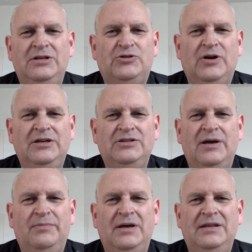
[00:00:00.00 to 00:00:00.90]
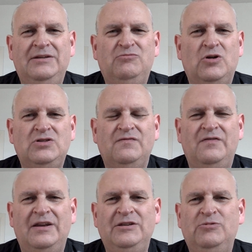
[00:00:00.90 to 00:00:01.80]
it dried up, and it wasn't
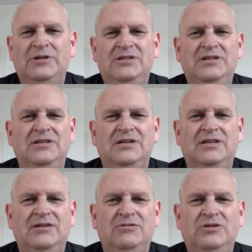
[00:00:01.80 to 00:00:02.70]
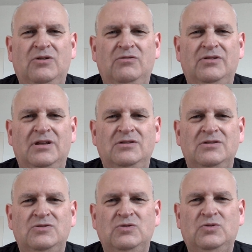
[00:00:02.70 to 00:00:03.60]
very windy, and there were no
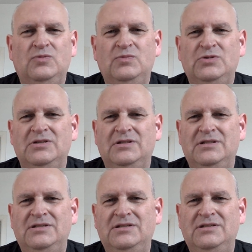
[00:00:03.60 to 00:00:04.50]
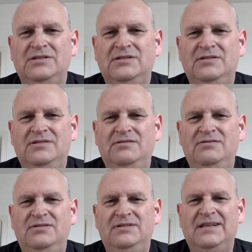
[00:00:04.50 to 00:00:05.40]
thunderstorms, and
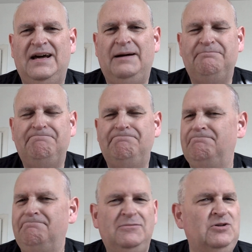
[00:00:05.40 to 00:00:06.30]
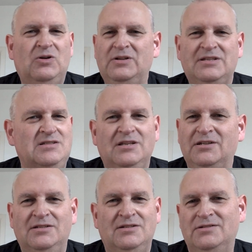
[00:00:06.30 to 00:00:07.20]
nah, not in the
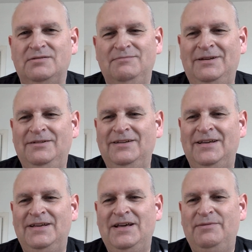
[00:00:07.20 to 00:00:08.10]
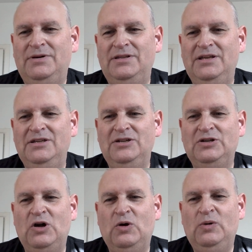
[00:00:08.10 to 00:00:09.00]
slightest. But there you
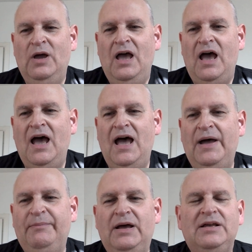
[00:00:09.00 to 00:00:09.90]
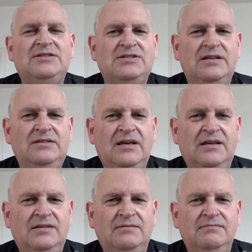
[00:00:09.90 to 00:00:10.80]
go. Um,
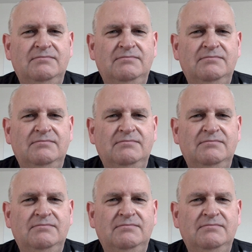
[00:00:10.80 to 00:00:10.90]
Sunday.